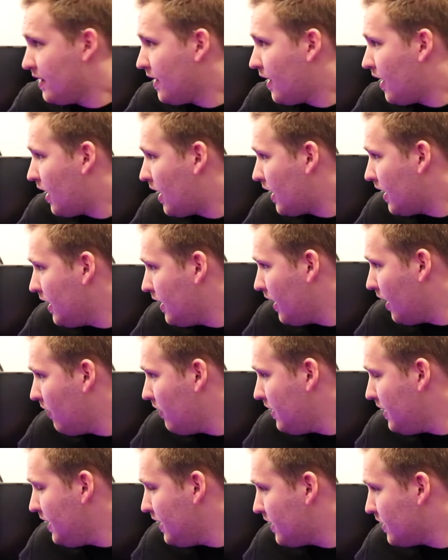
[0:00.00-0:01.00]

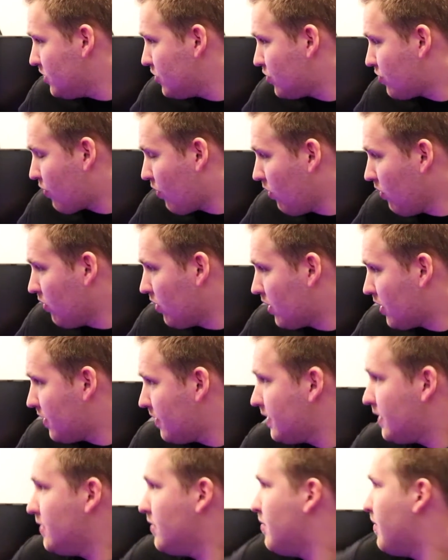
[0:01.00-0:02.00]
LED controller
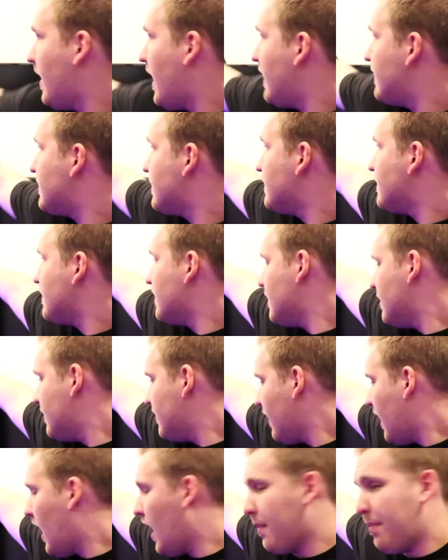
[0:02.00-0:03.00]
to match, because the
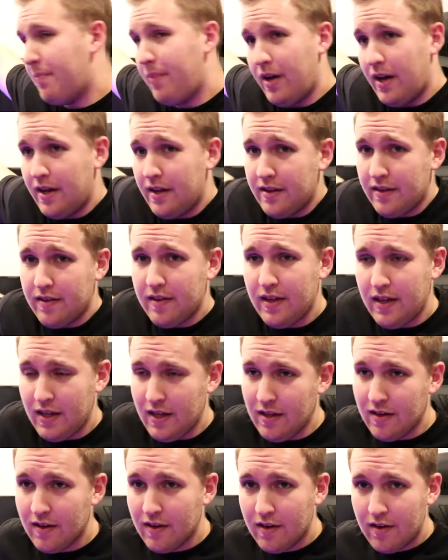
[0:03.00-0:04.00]
top and
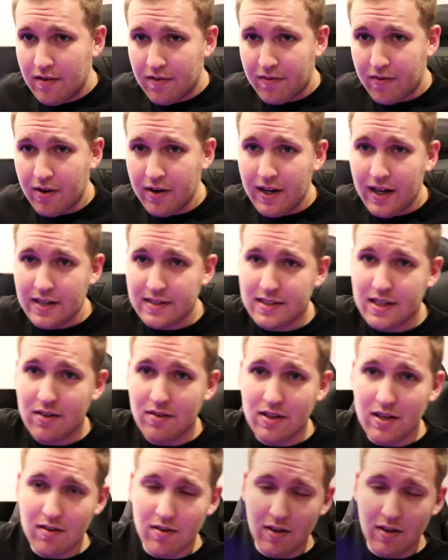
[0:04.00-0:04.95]
the front has the LED